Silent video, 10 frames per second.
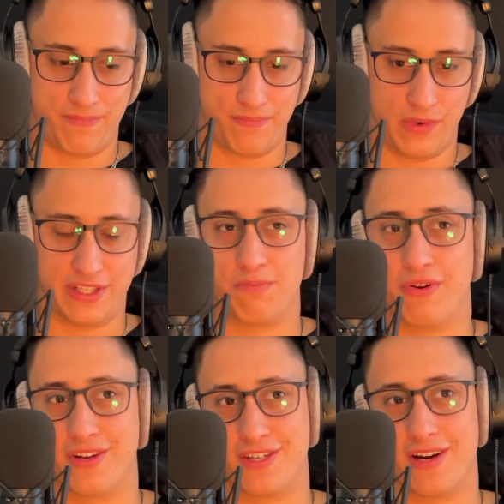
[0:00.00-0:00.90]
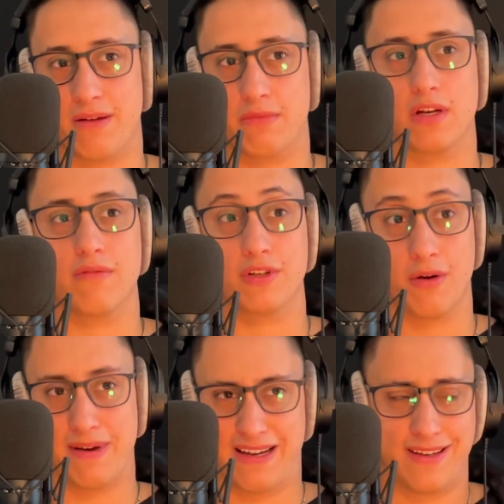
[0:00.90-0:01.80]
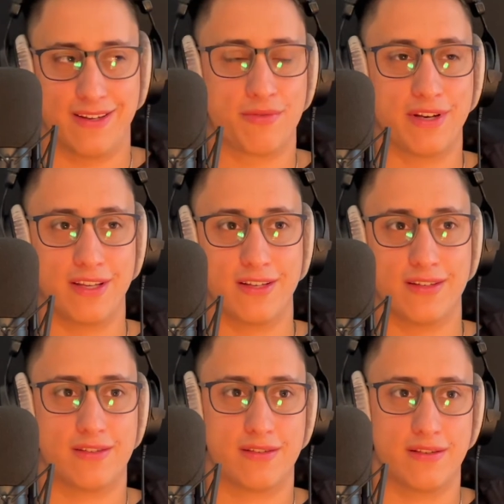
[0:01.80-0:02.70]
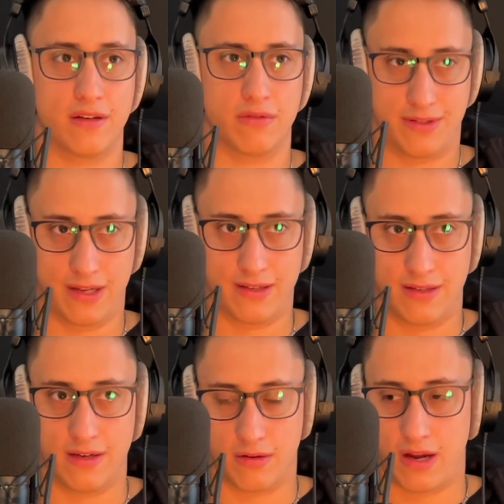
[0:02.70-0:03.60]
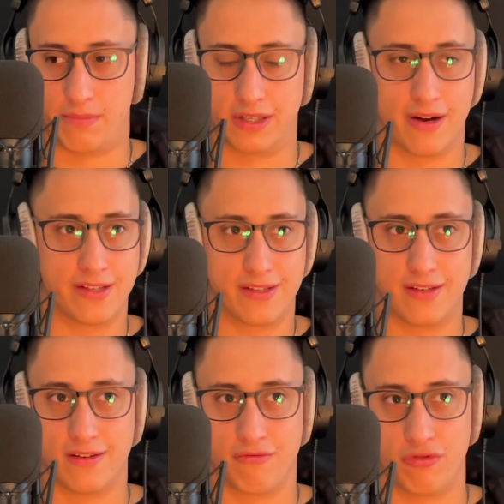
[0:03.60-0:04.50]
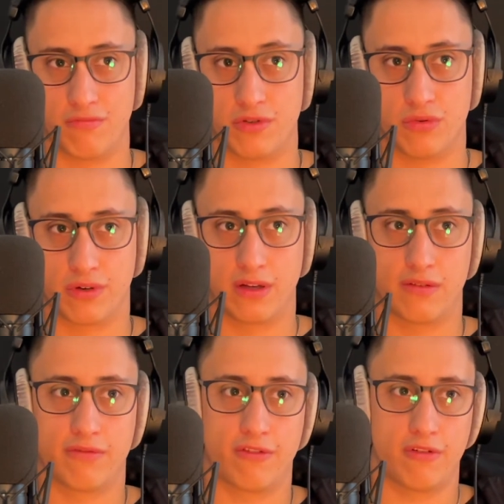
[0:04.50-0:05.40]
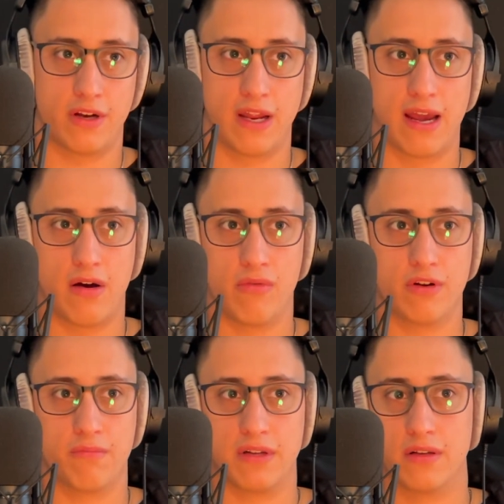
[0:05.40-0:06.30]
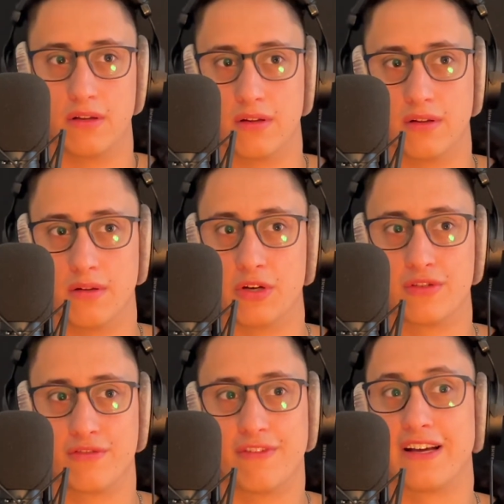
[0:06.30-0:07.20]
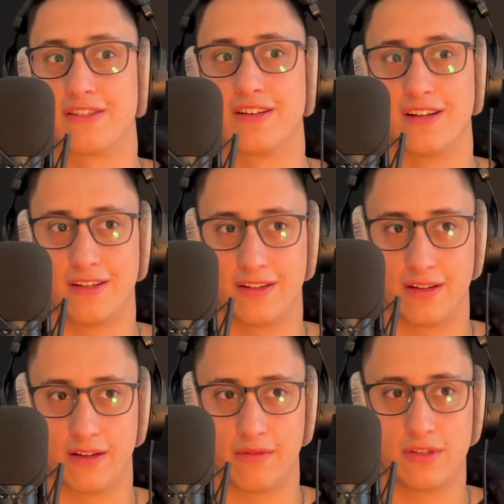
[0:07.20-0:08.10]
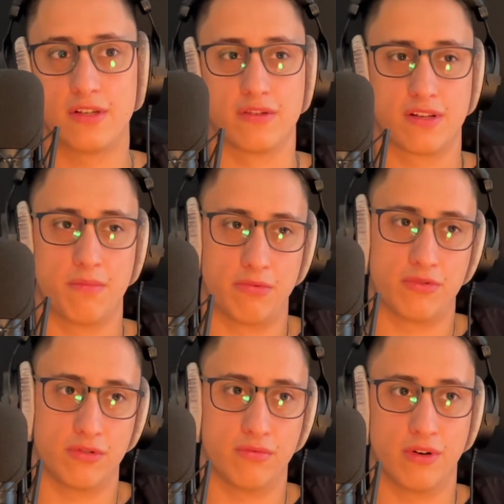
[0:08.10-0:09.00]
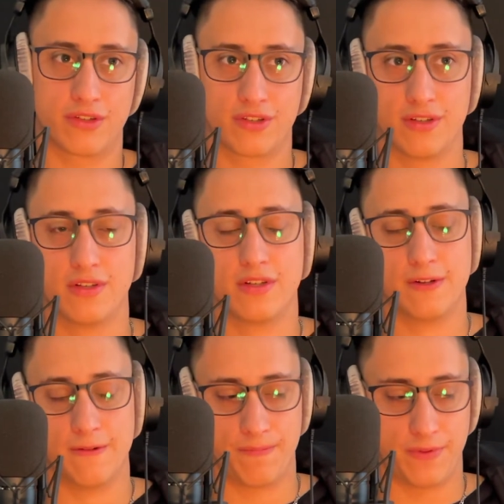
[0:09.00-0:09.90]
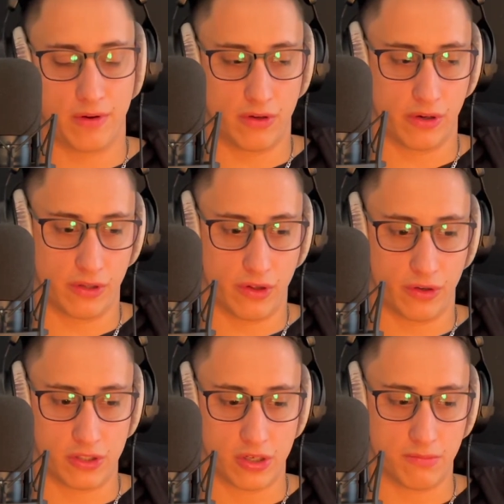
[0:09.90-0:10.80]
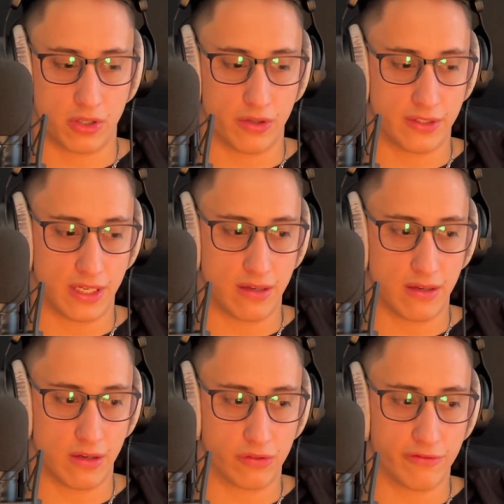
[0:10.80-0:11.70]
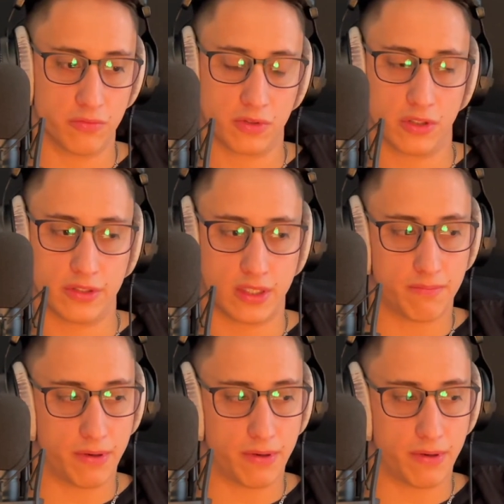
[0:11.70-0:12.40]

Once upon a time, if you go back 20 years, a couple of guys sitting in a room talking for an hour would have been the most fascinating thing, which, some people still watch, longer term content, long form content.